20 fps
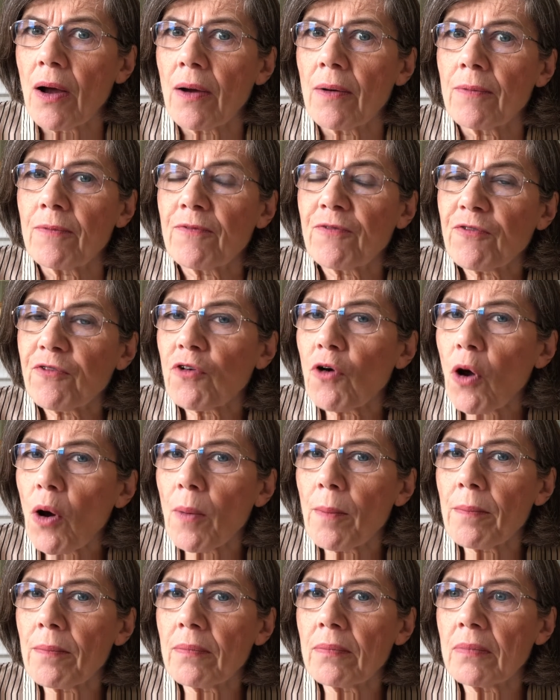
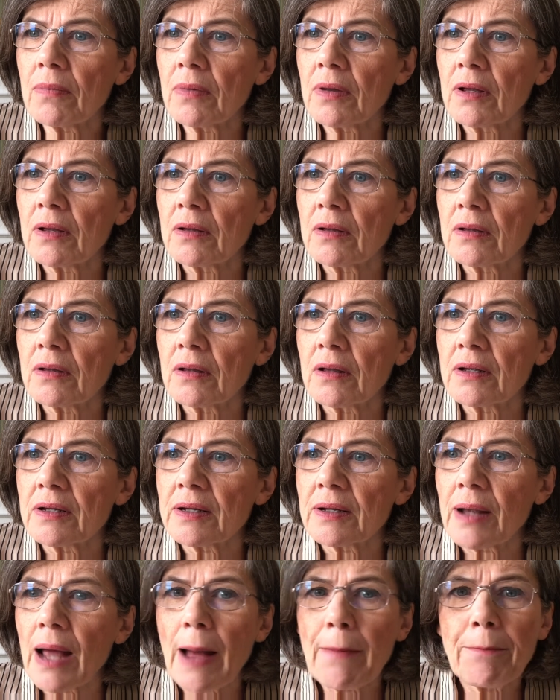from
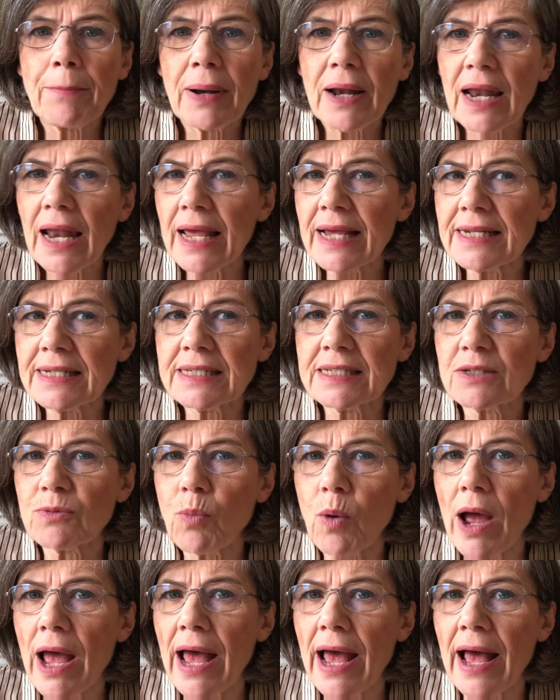a place
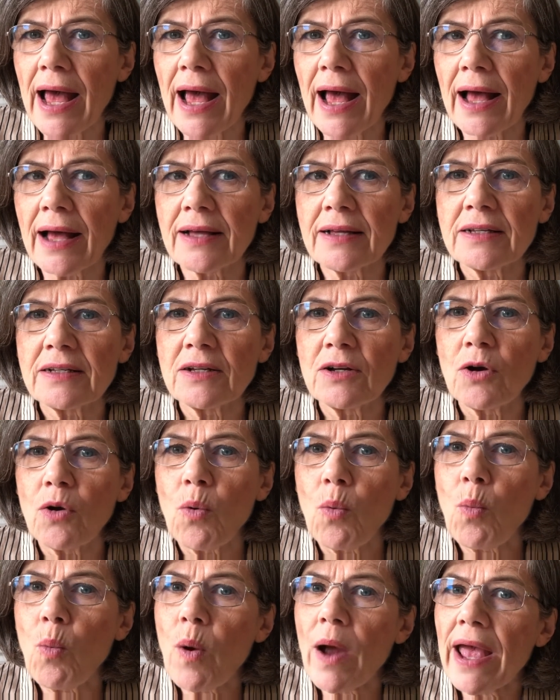where
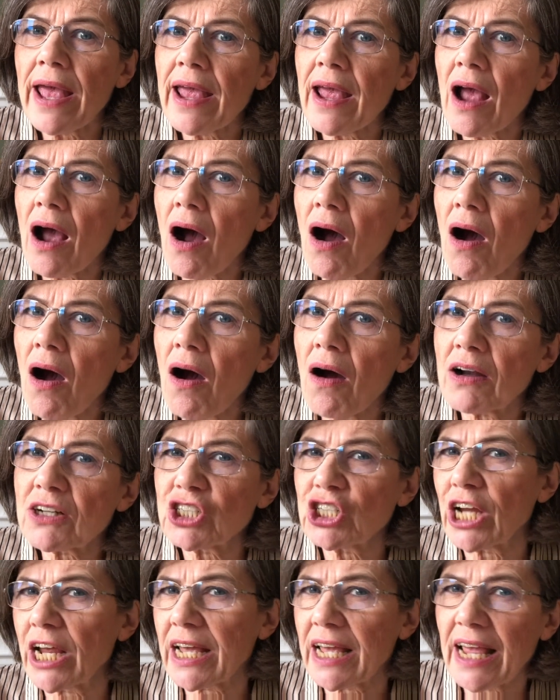we are
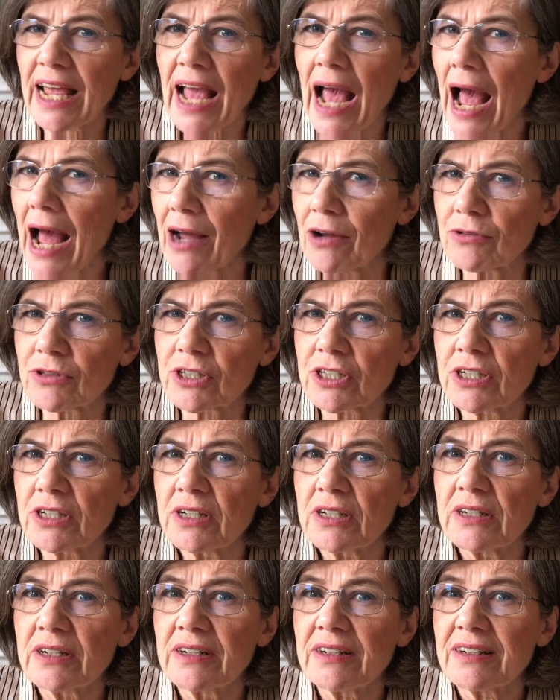checking out
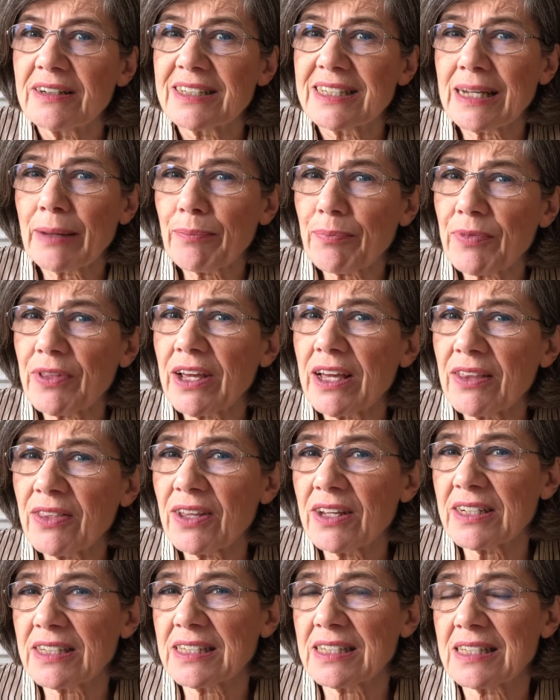something
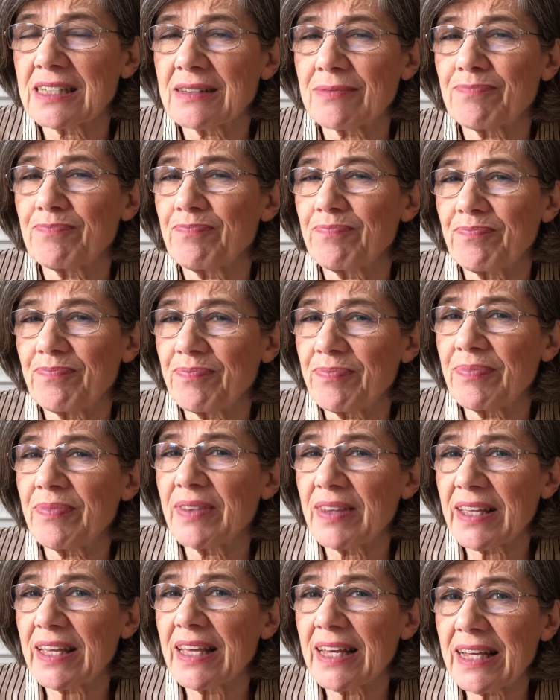that's
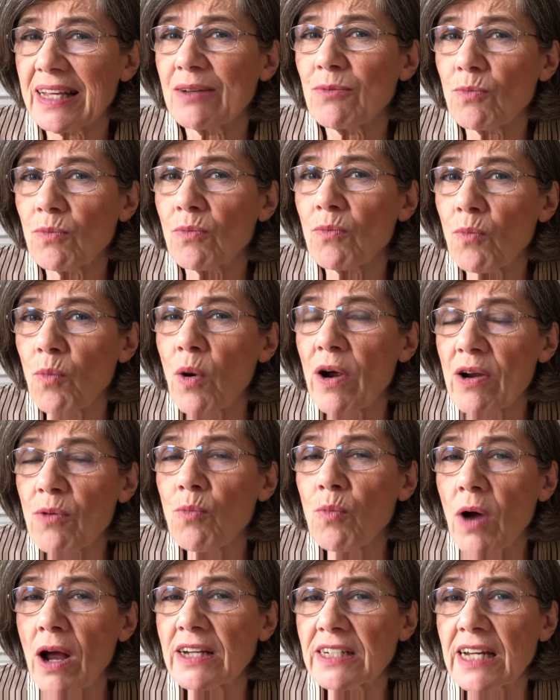
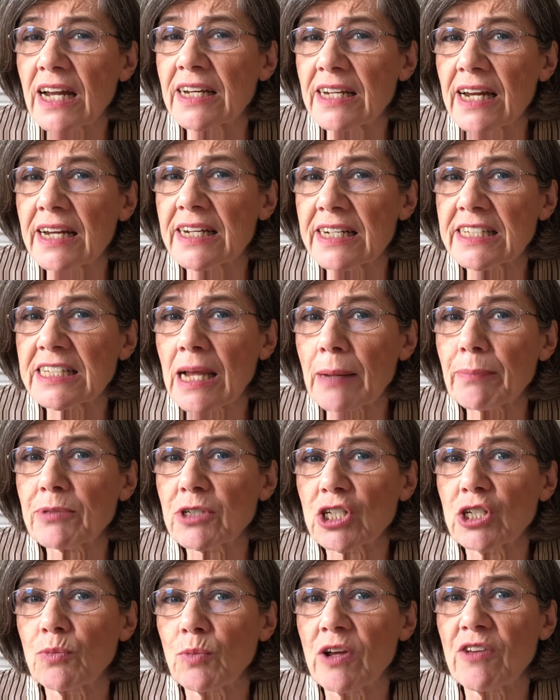an
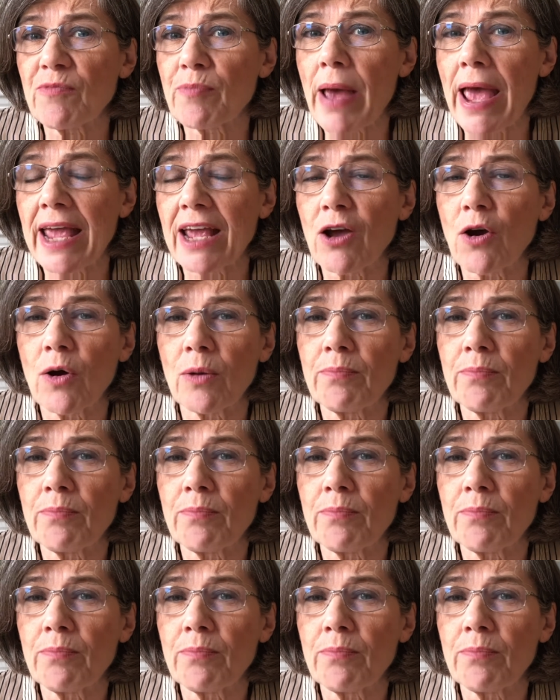assumption we've make,